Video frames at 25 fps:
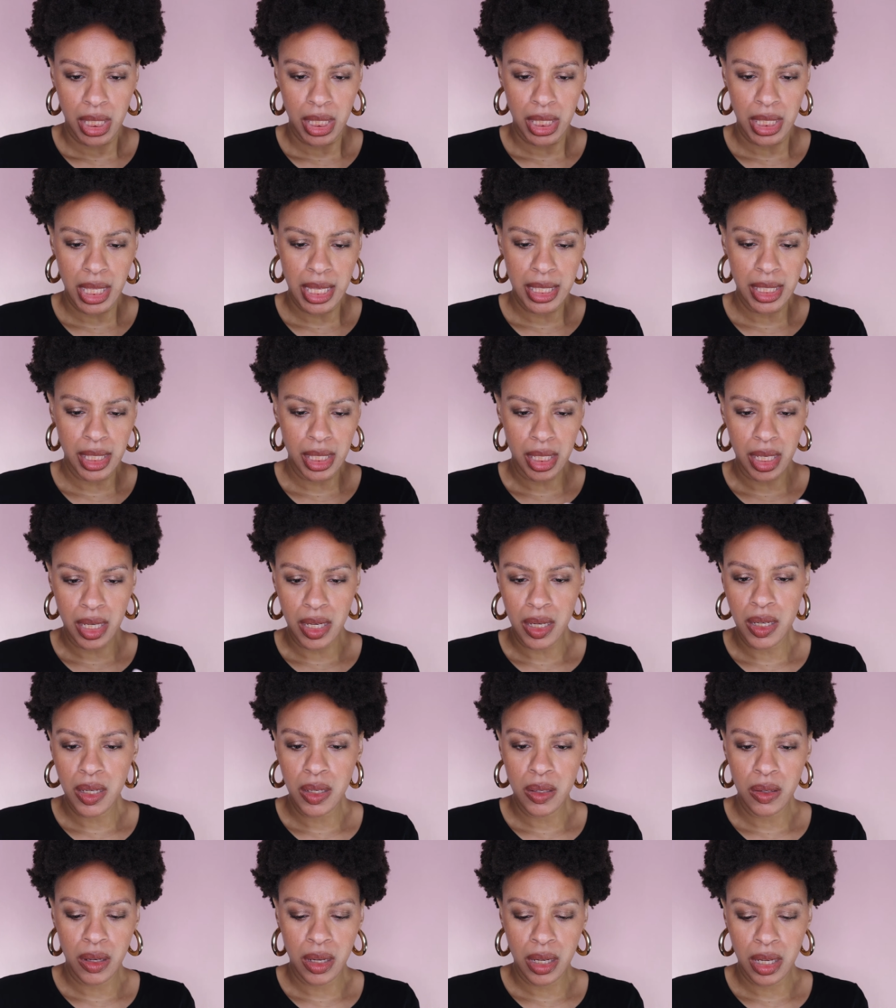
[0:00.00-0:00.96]
Let's
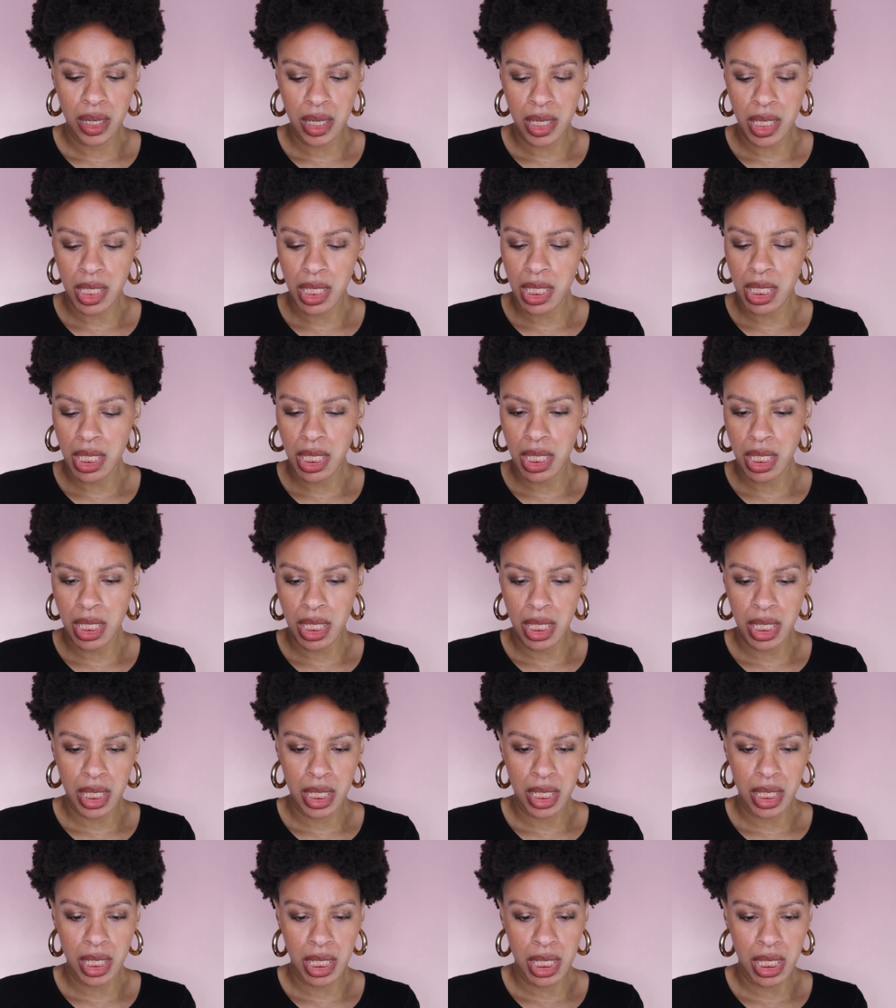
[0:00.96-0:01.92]
go
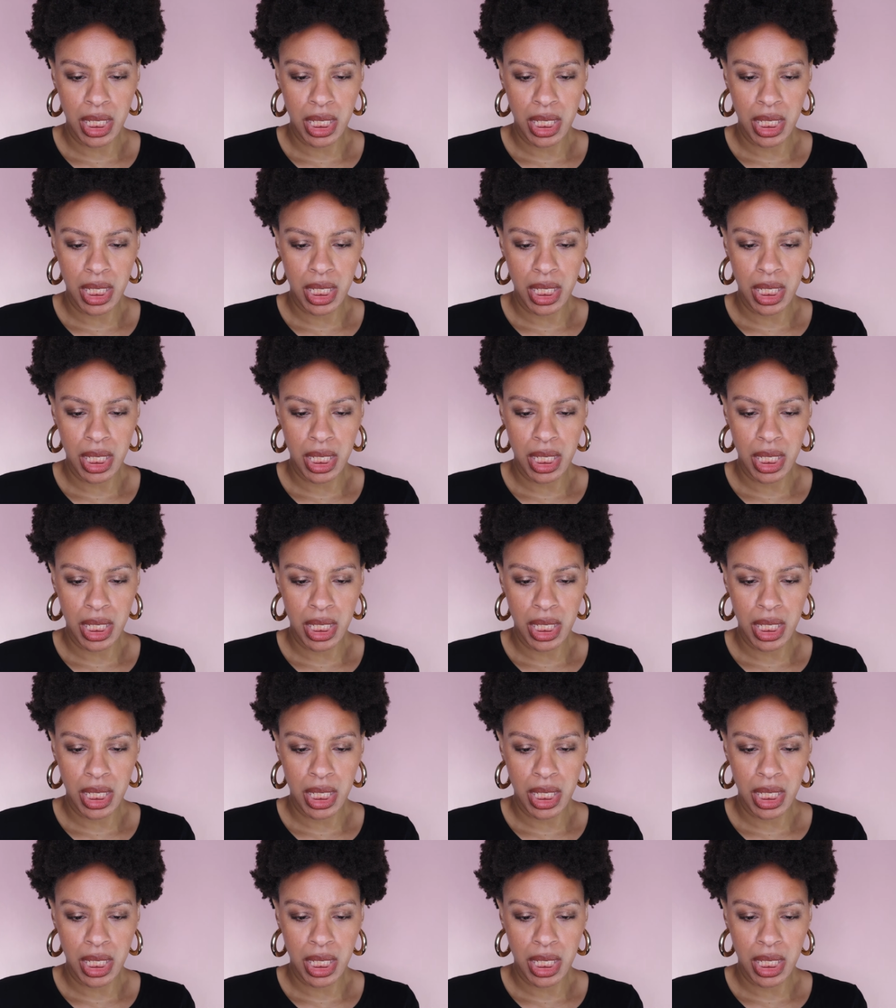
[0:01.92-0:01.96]
on